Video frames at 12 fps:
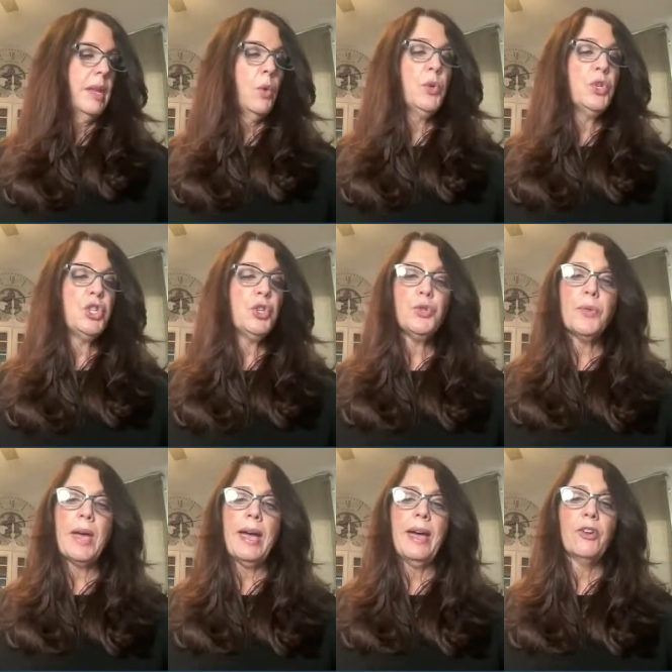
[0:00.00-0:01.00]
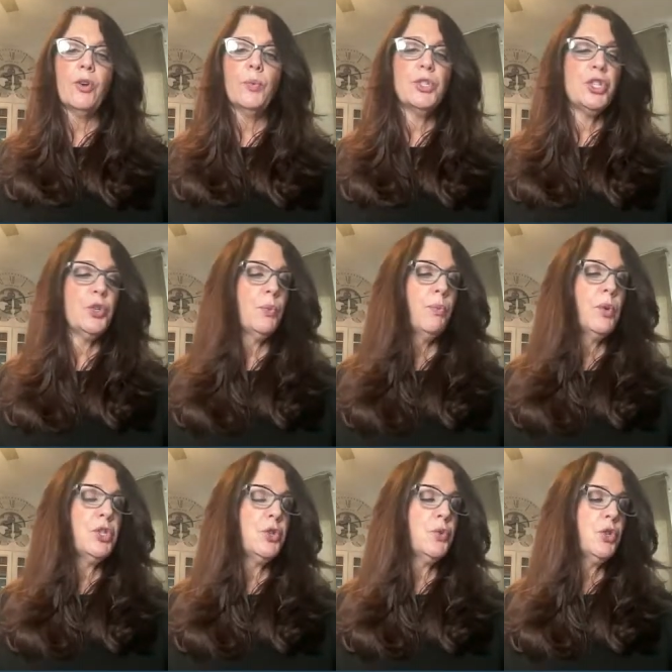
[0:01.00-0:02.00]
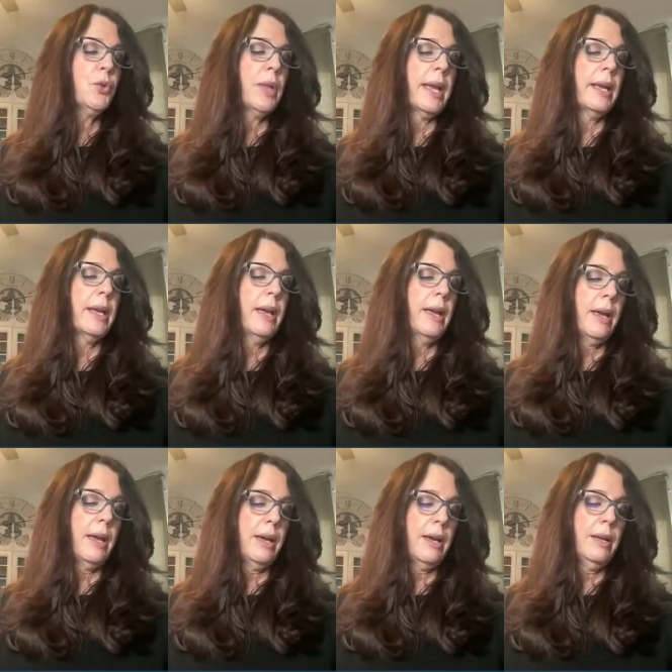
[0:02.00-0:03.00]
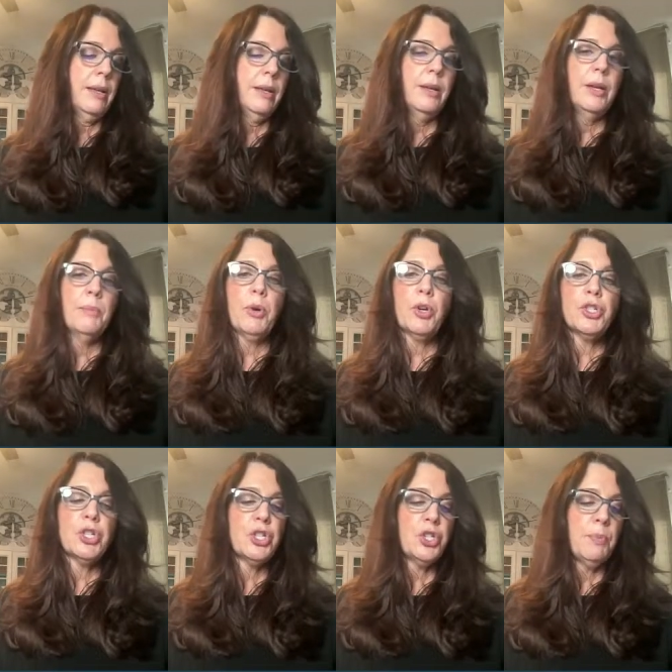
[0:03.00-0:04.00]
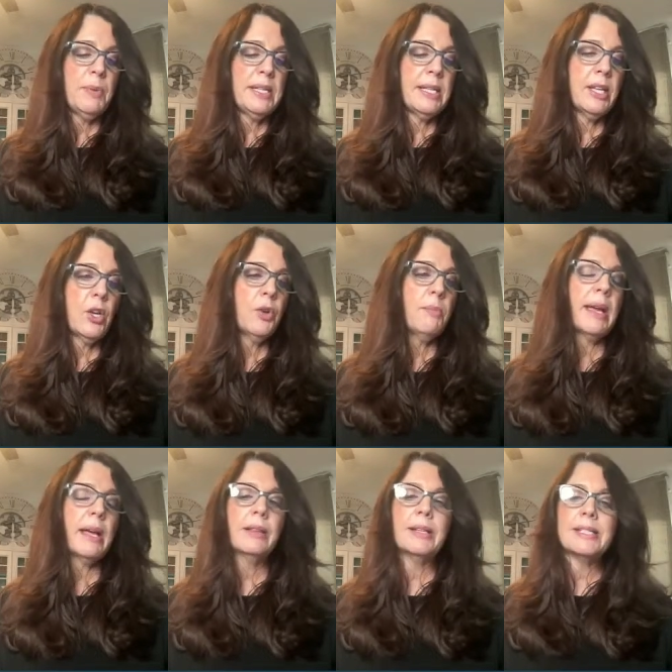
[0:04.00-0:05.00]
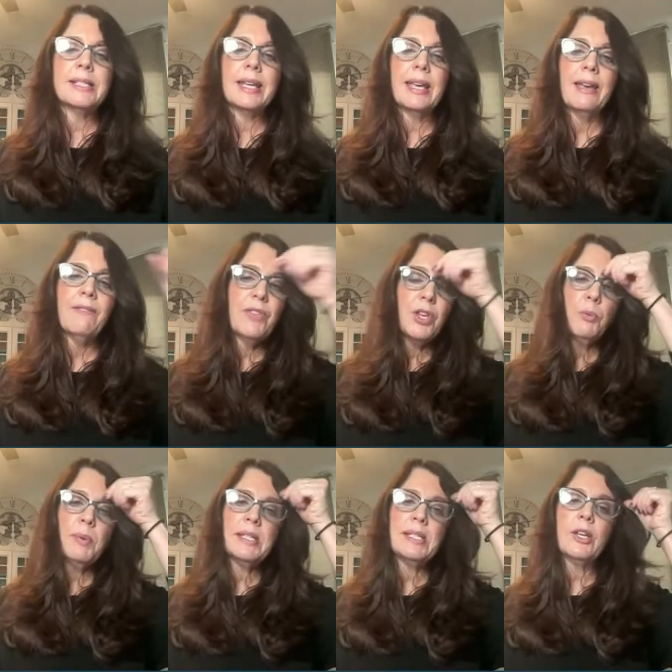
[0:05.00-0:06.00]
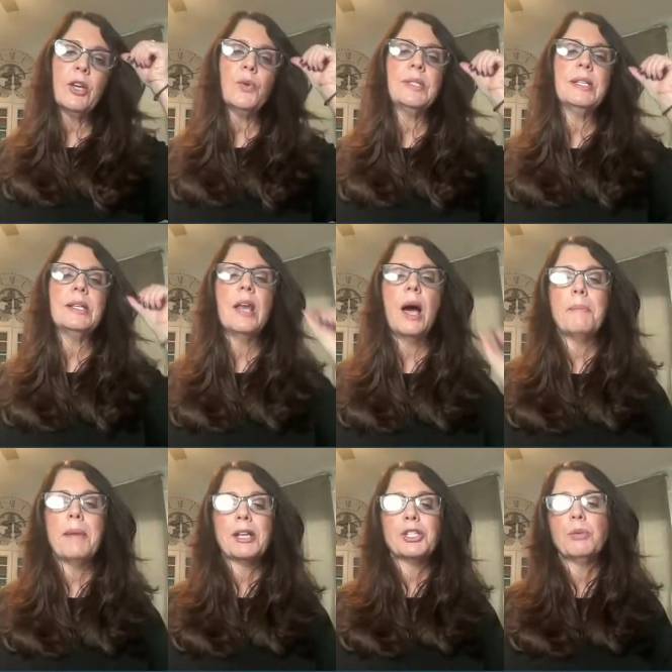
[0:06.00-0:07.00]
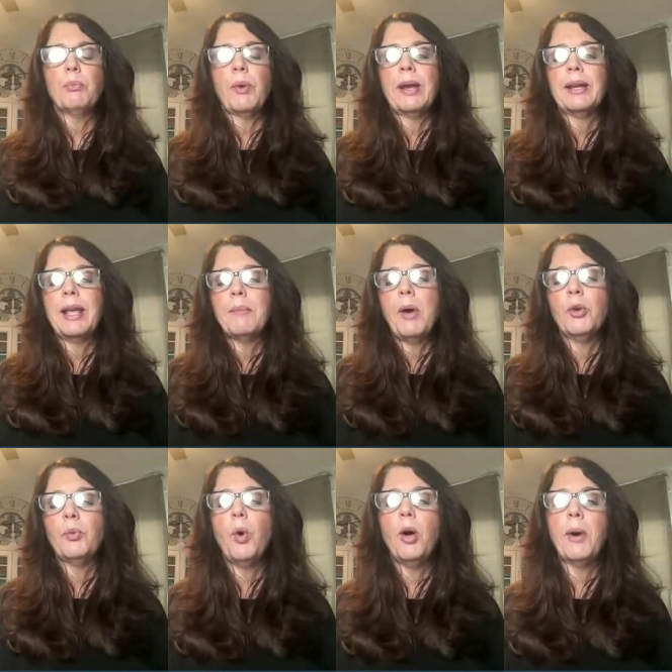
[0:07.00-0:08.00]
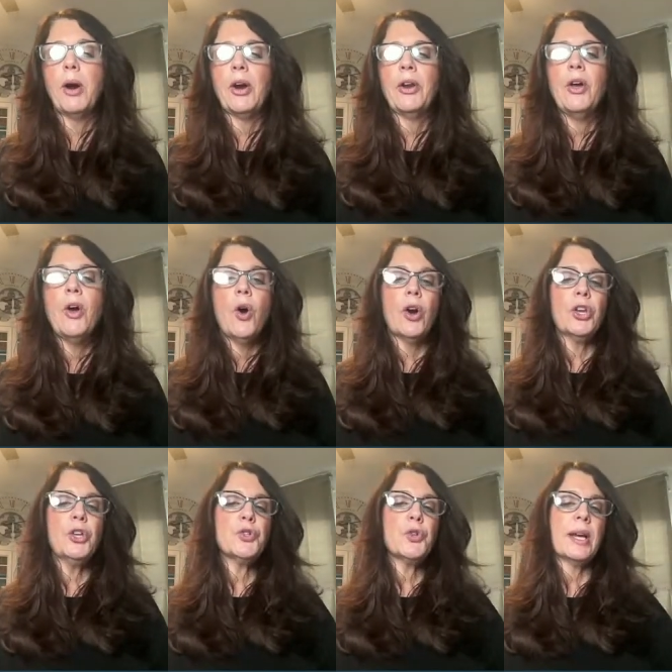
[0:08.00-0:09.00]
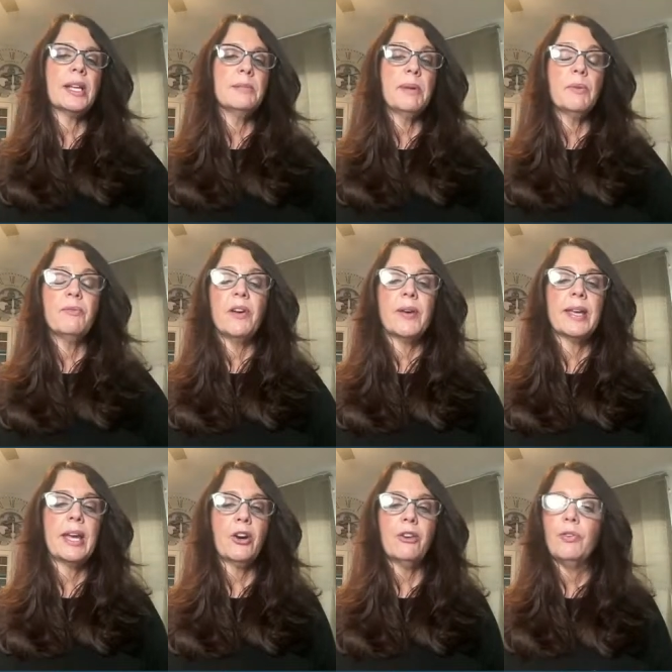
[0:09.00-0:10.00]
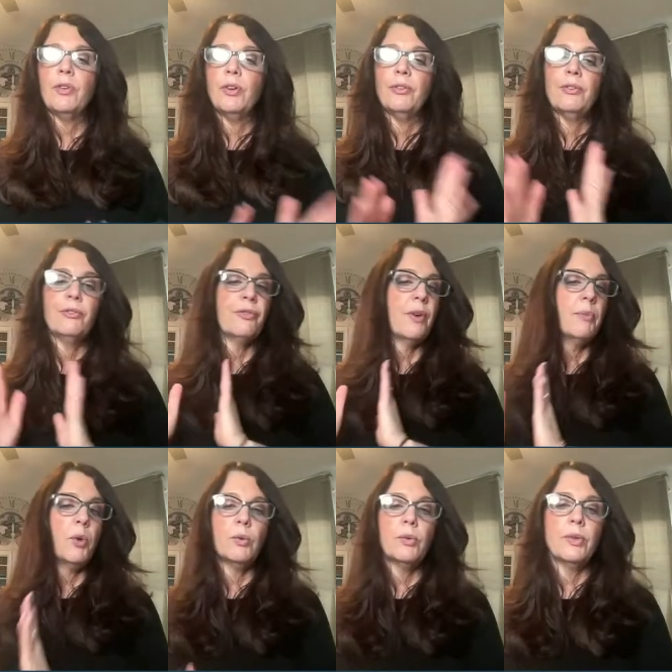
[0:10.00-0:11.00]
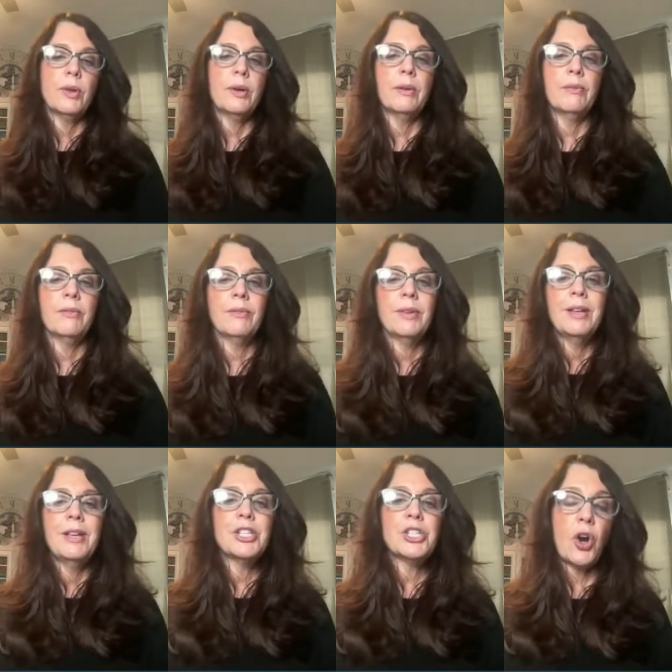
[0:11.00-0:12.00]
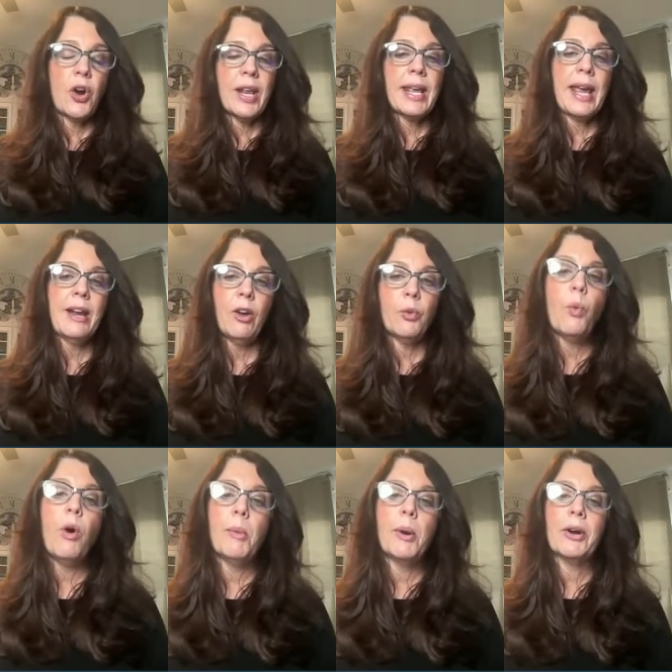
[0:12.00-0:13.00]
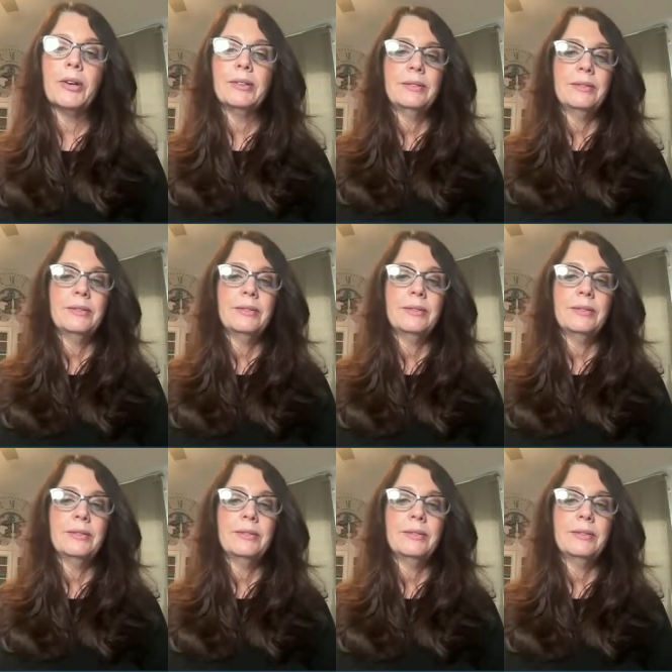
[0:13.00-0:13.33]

Would you do that, Heather? Would you do like a purchased UPC code to make a listing if the UPC code did not match the brand name on Walmart? Are you trying to be very careful from the starting gate on Walmart?